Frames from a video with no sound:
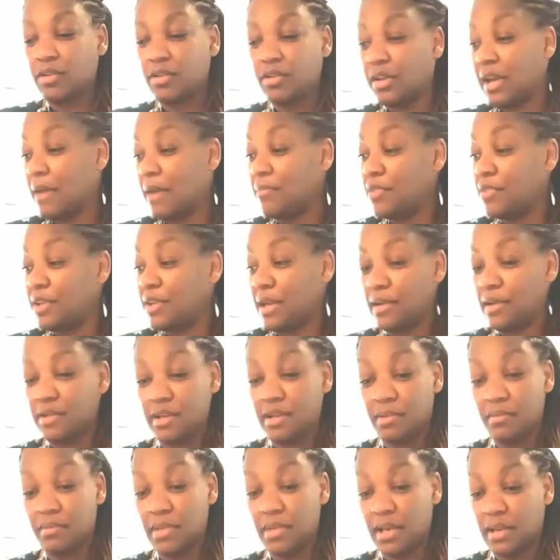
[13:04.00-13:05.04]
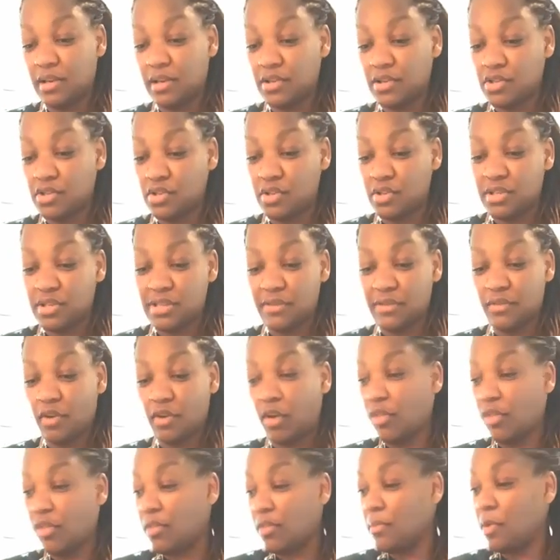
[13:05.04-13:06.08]
the camera down in a minute as soon as I've
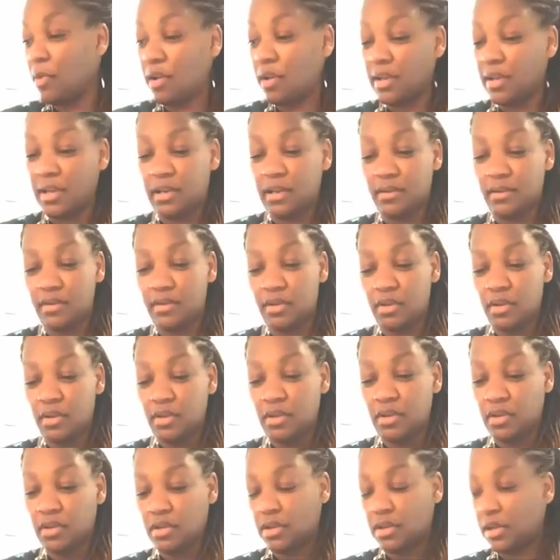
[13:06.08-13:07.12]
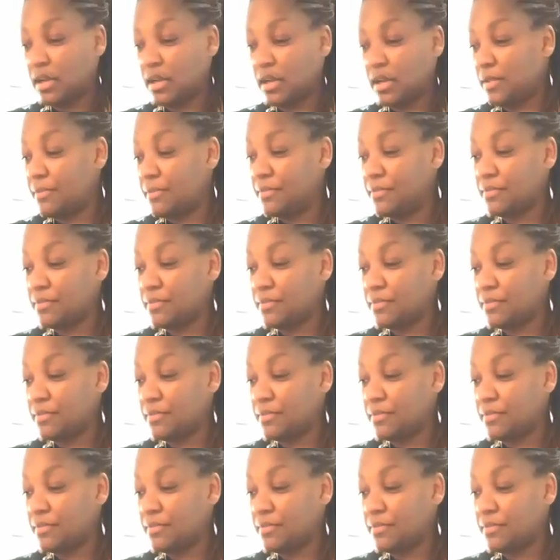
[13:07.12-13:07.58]
got them all in. Okay.